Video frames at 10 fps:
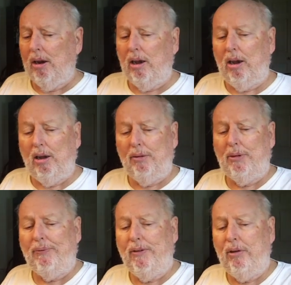
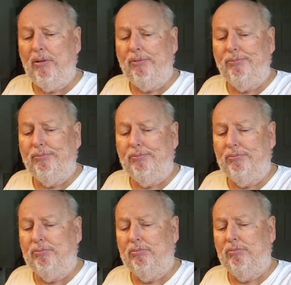My phone
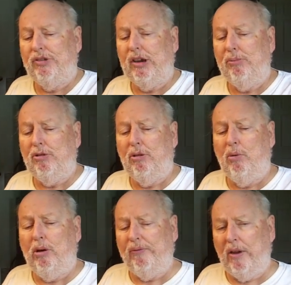seems to have
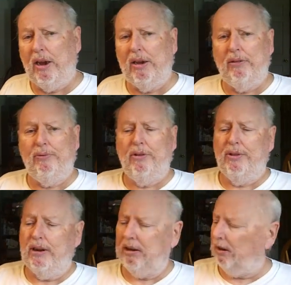worked fine for
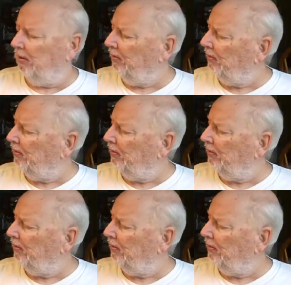the